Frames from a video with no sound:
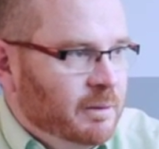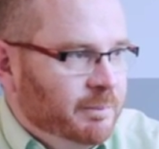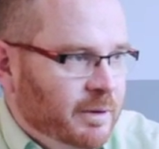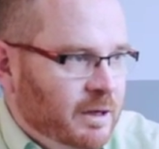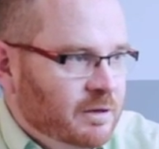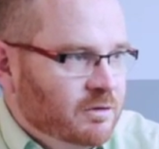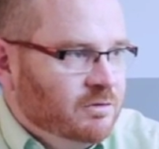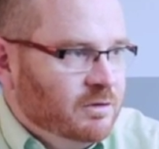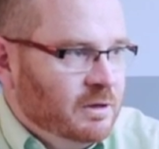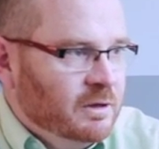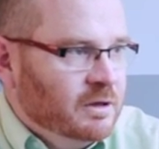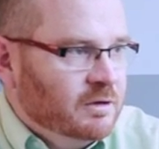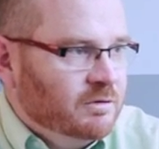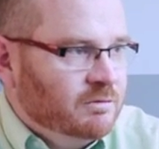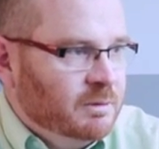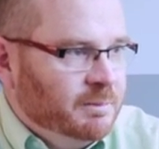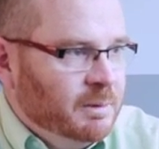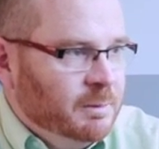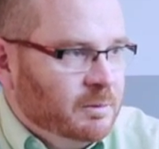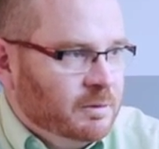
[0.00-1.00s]
pages
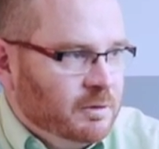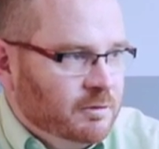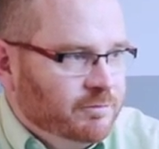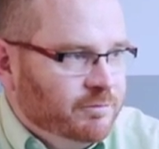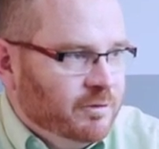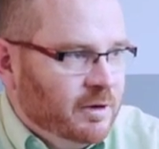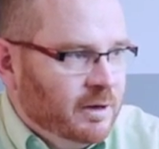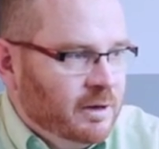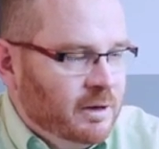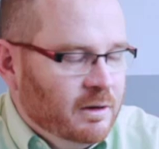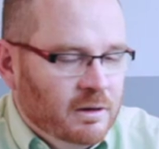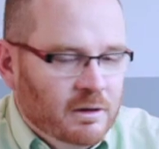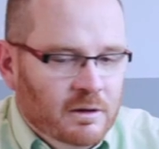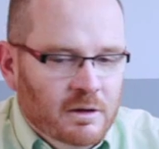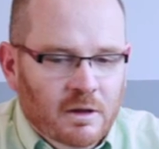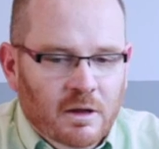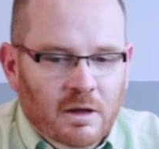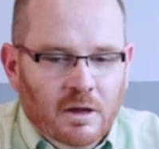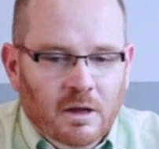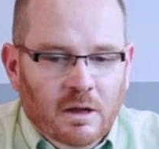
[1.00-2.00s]
indexed that people can find?
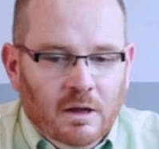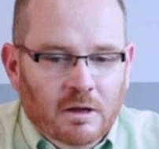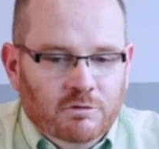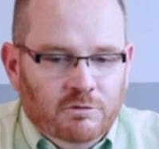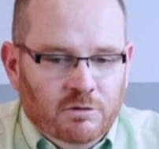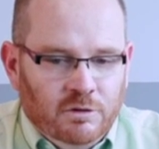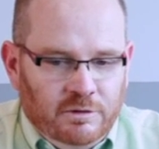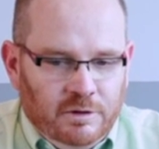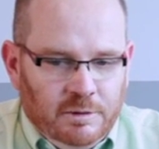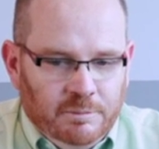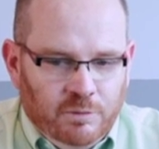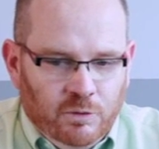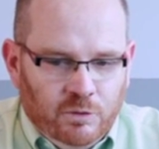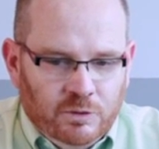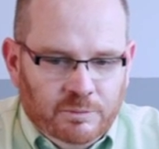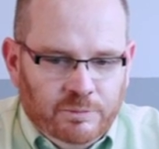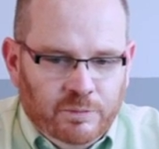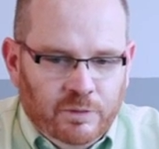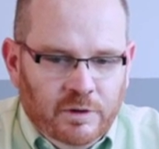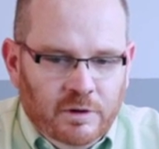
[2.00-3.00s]
Certainly an
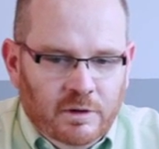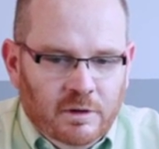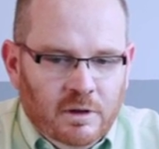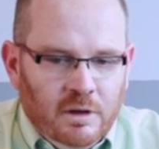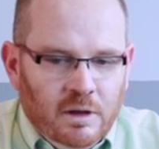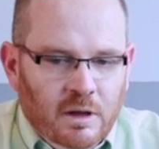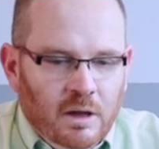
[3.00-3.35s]
important point.